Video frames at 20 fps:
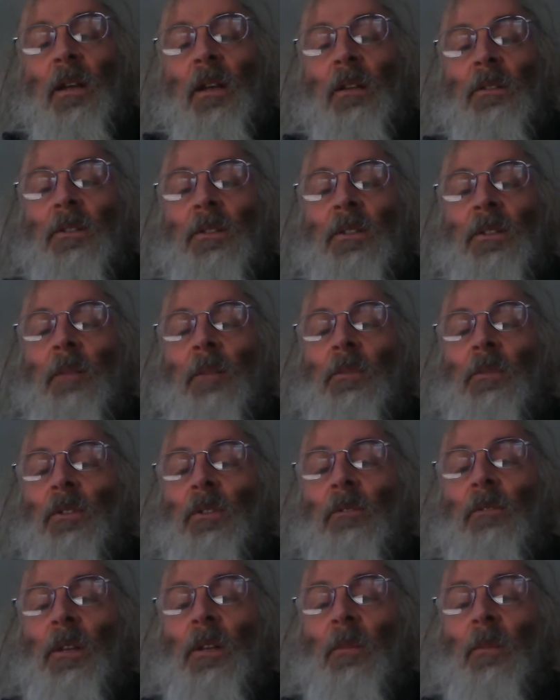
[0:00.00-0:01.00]
seems so
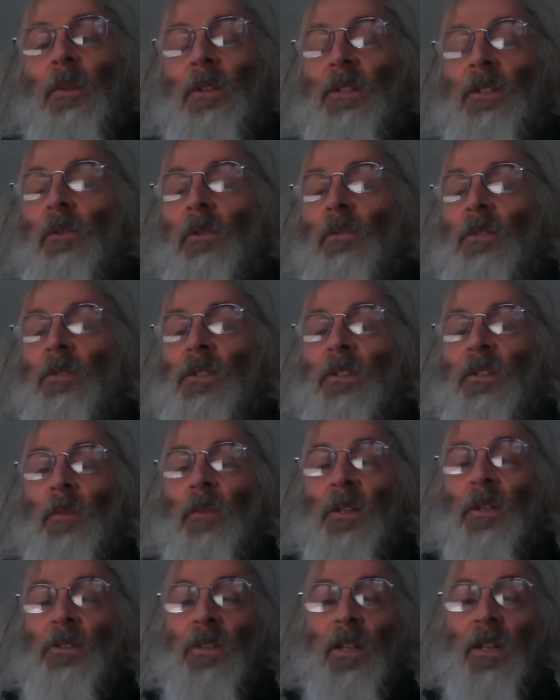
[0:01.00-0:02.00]
real, because they go into so
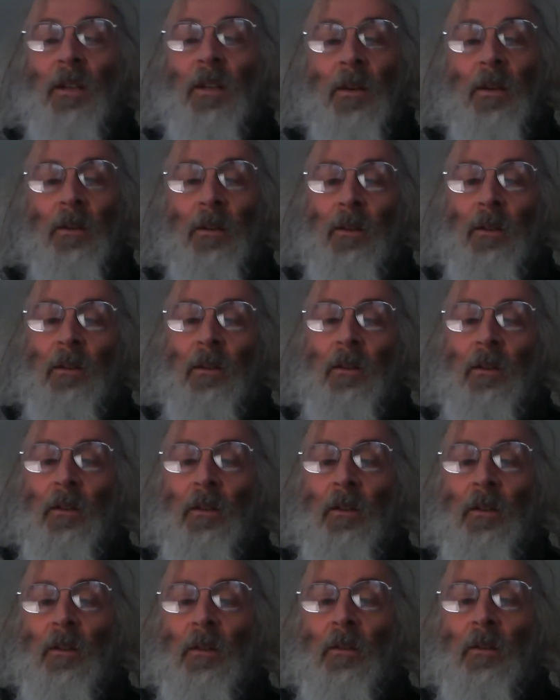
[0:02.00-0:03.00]
much detail.
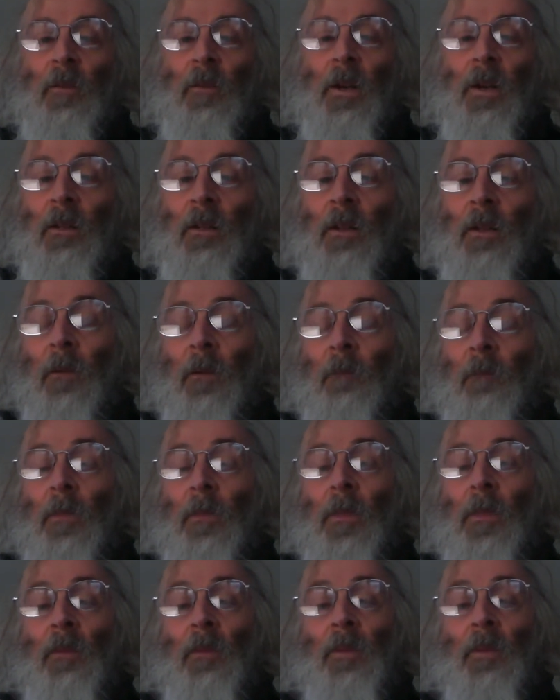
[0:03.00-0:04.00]
Well,
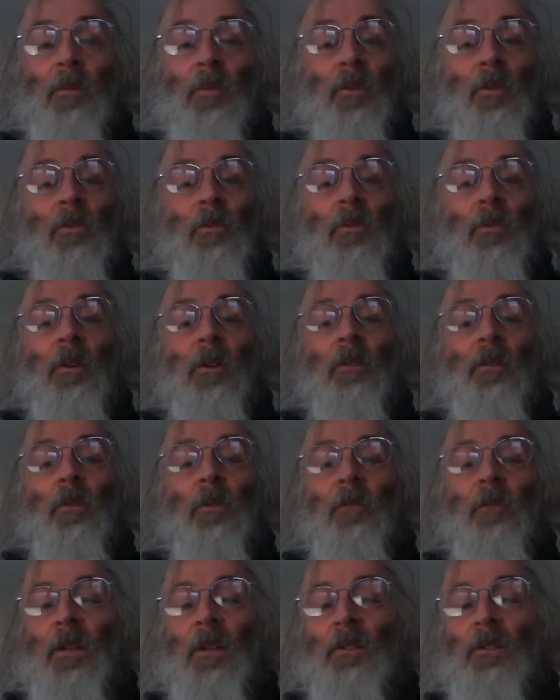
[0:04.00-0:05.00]
the people who have got
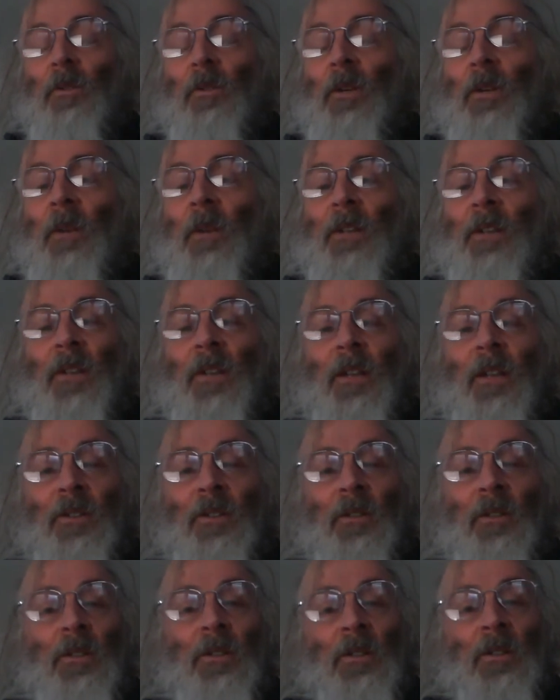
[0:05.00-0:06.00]
very strong
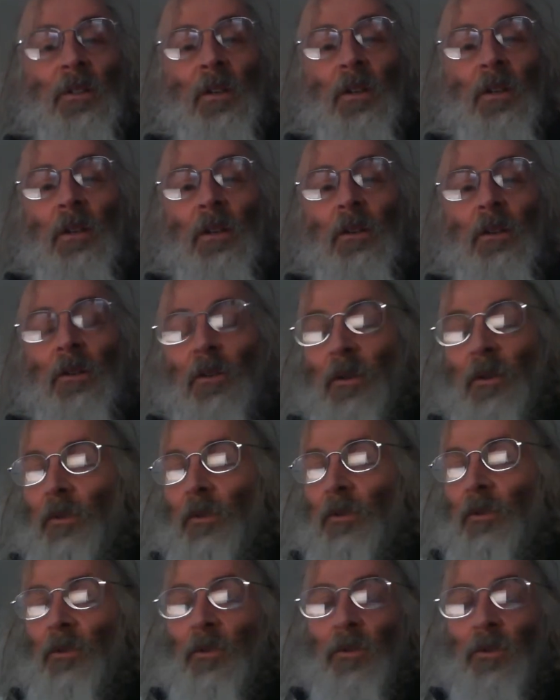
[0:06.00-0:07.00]
imaginations.
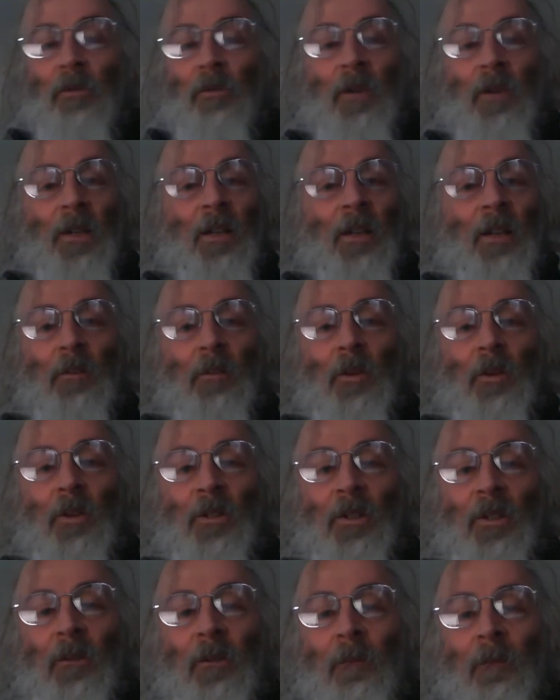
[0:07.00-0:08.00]
Could you write Harry
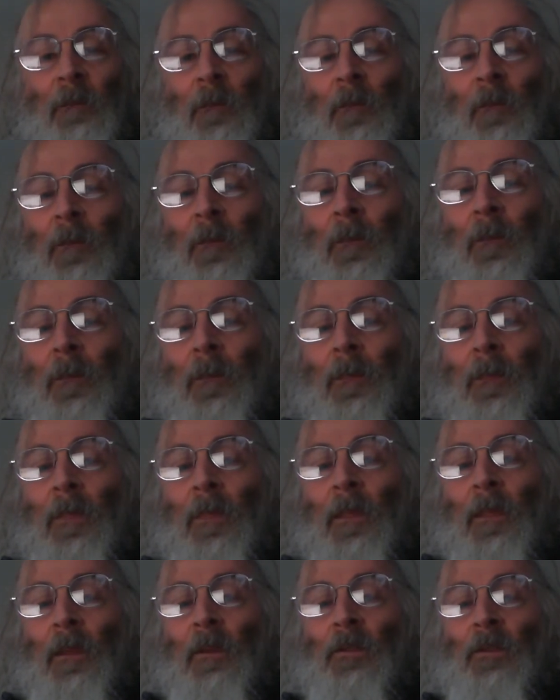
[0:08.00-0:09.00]
Potter?
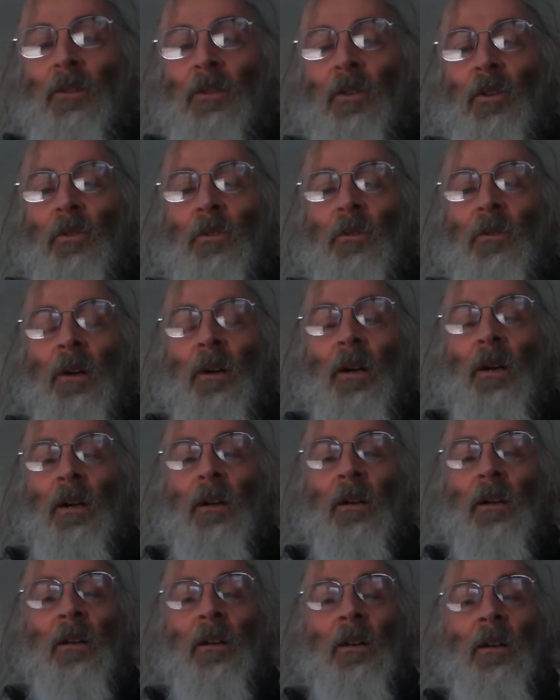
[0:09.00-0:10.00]
So,
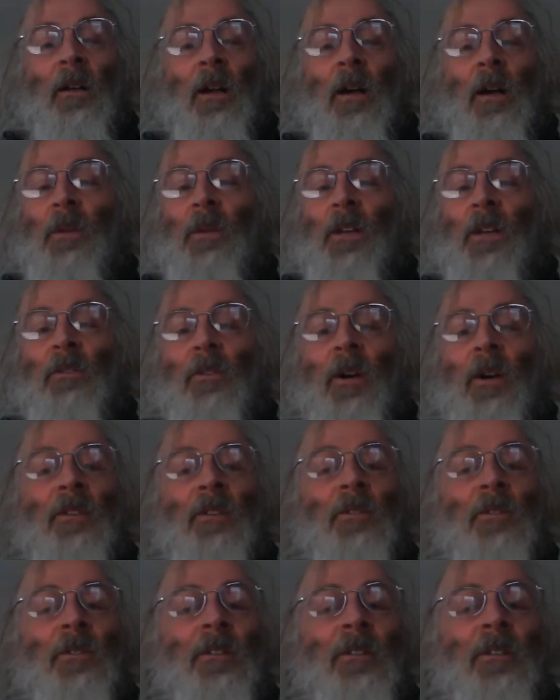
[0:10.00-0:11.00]
I know I
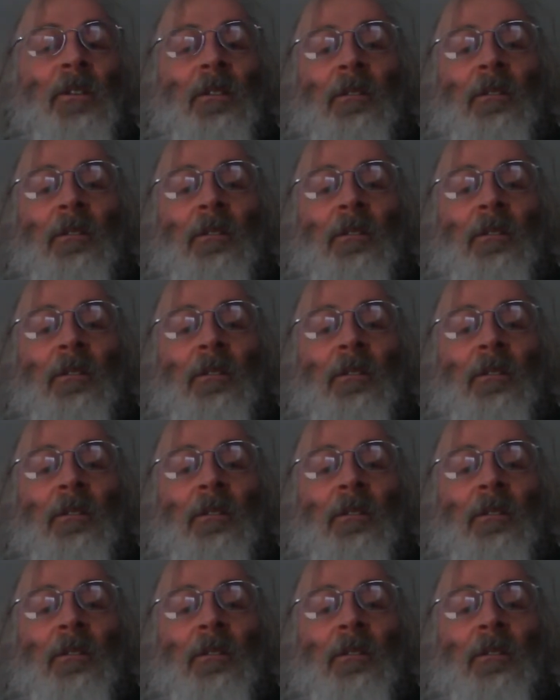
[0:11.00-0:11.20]
couldn't.